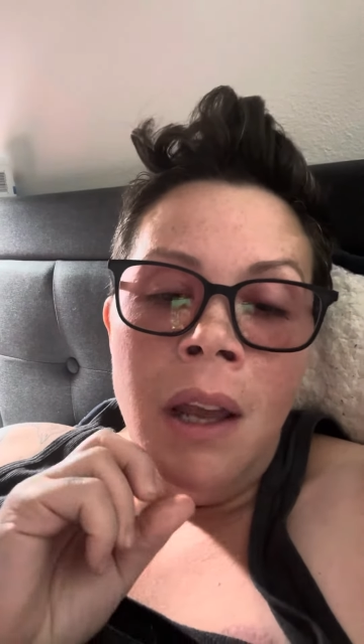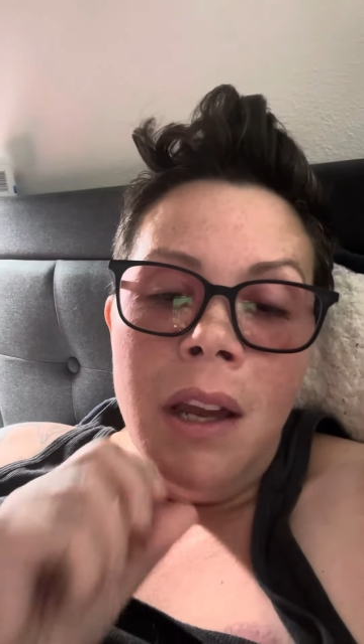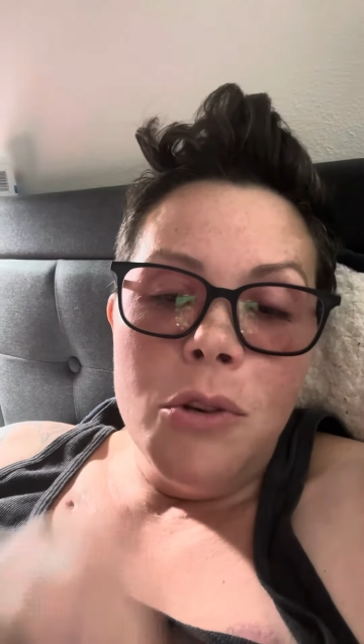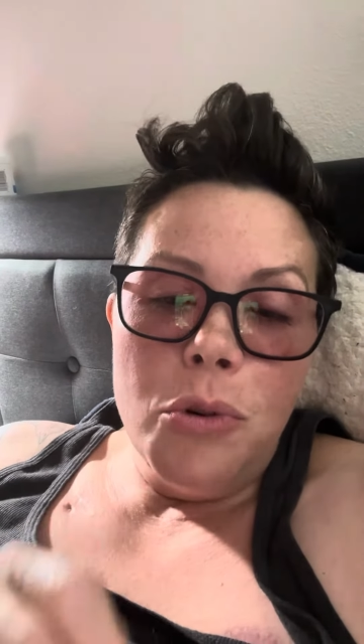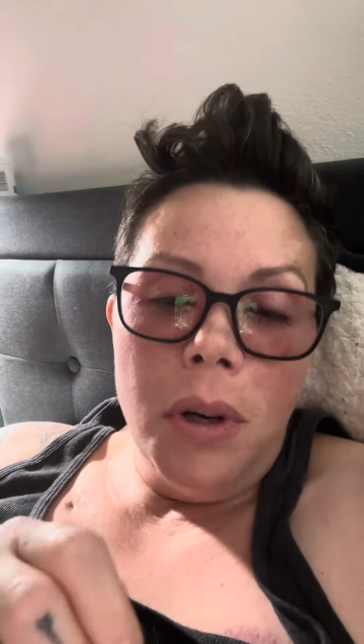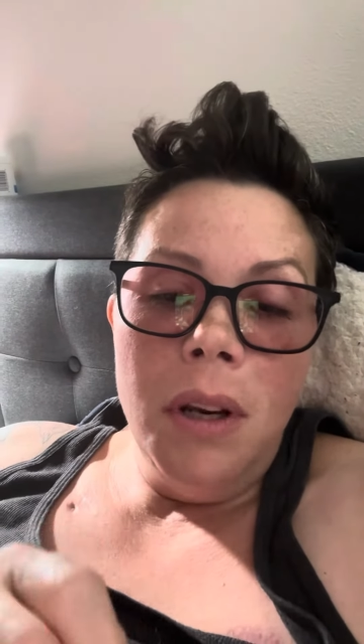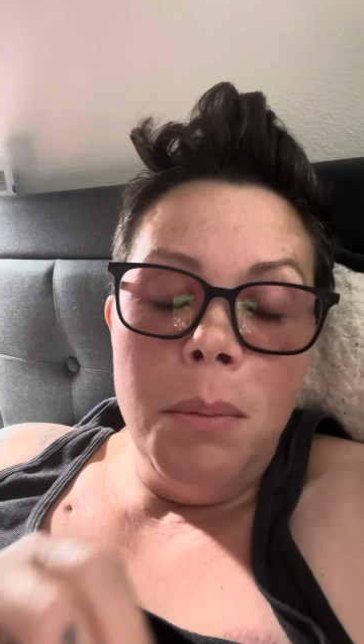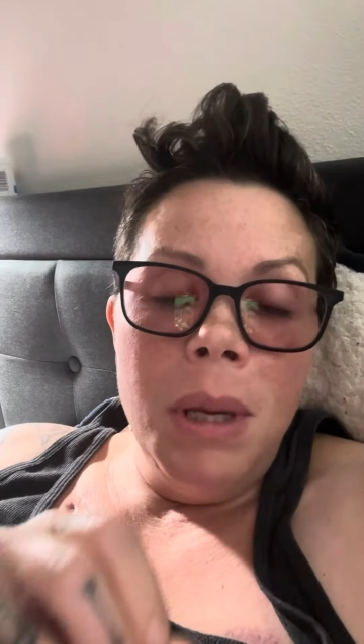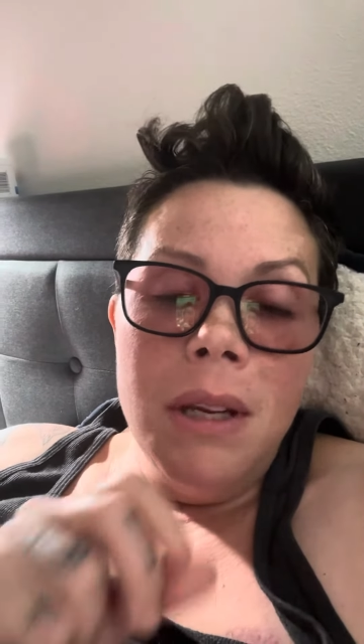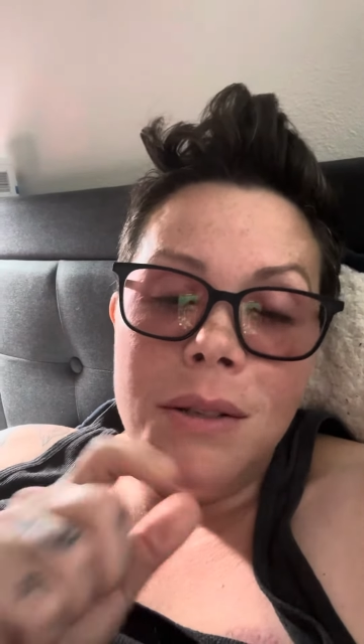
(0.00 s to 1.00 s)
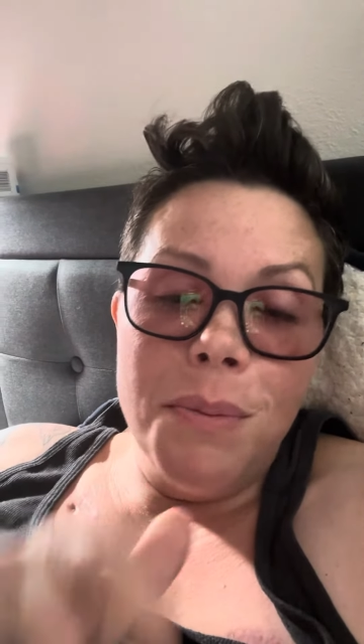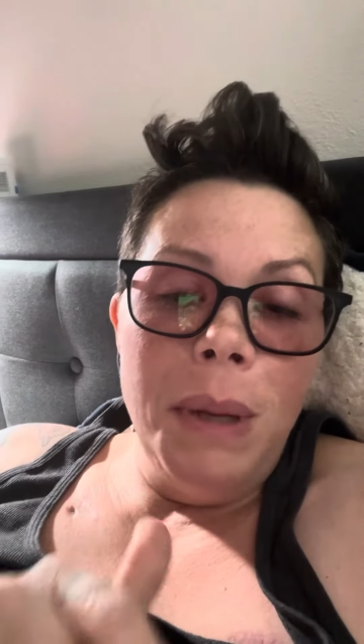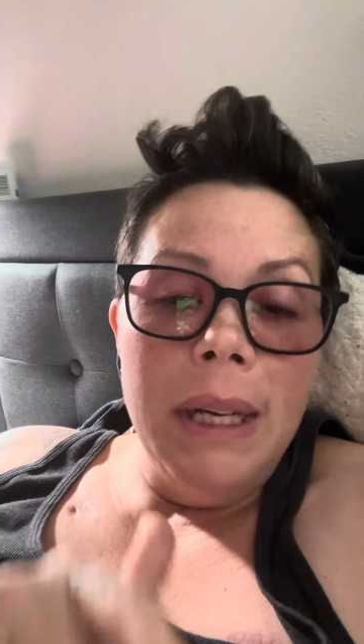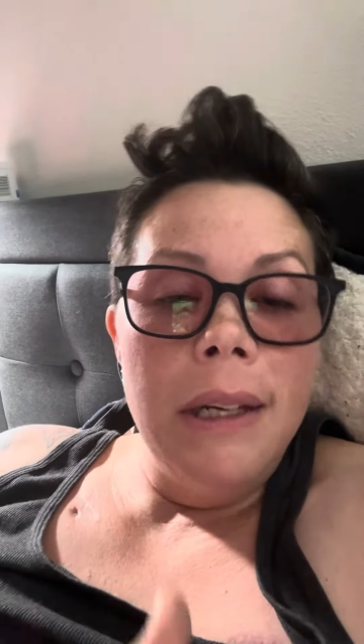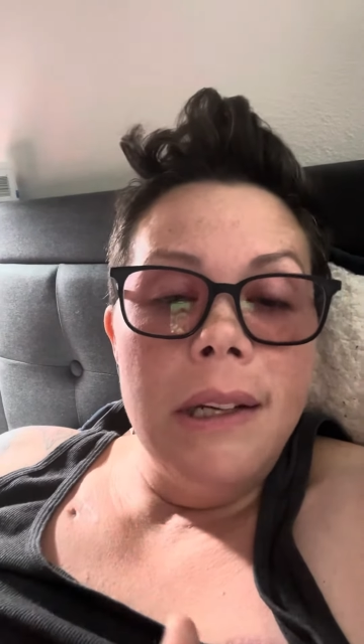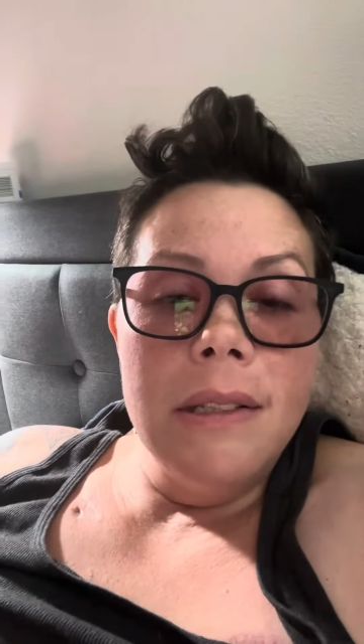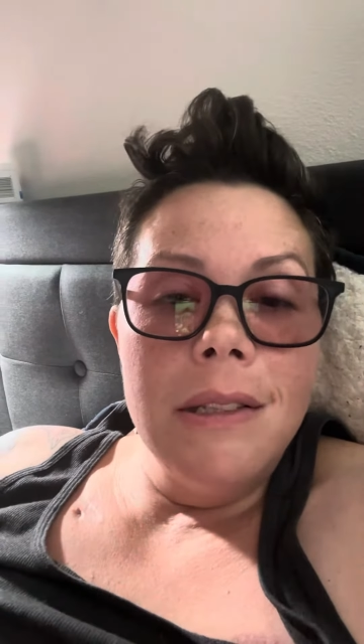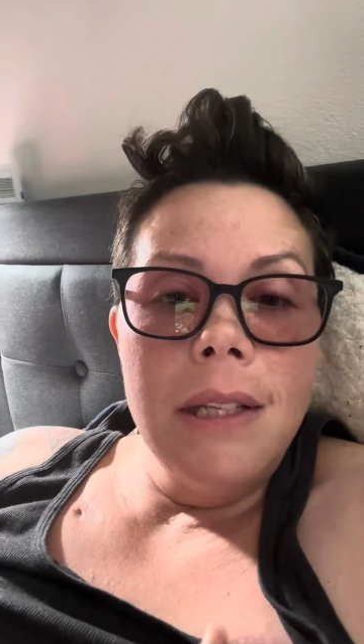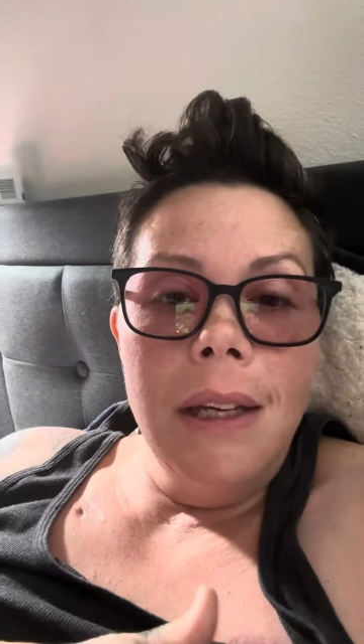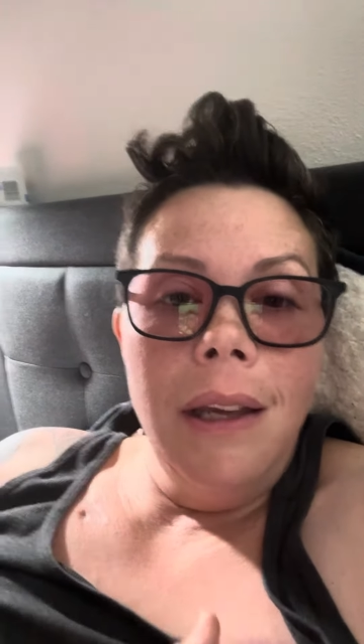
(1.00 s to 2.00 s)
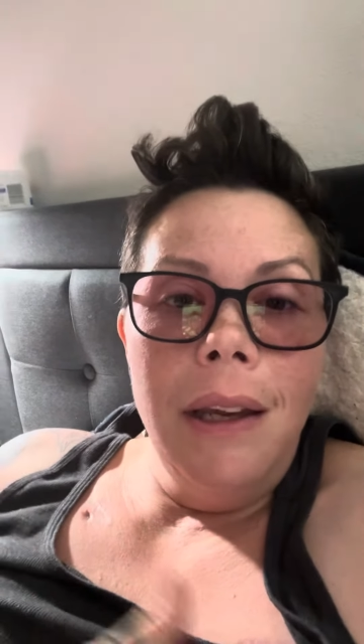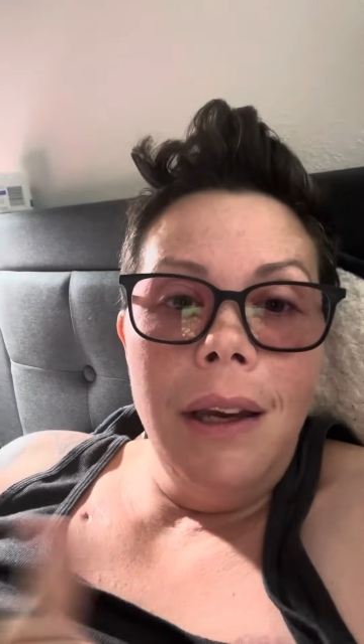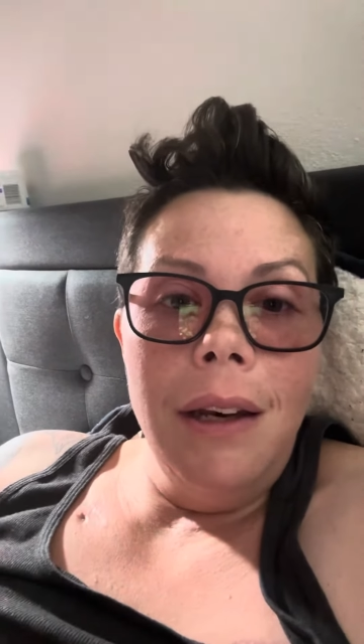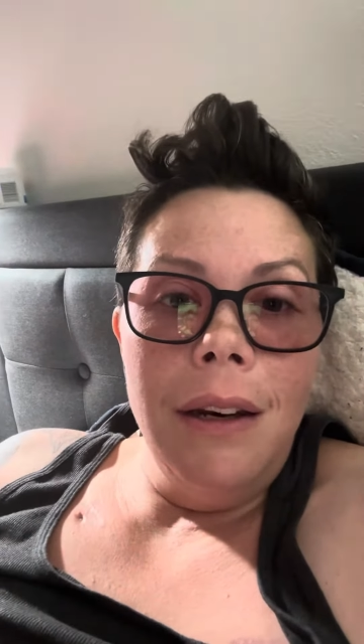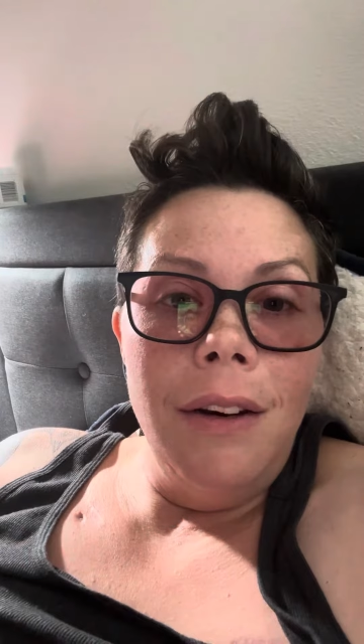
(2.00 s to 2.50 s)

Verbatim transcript: and try to meet as many needs as I can.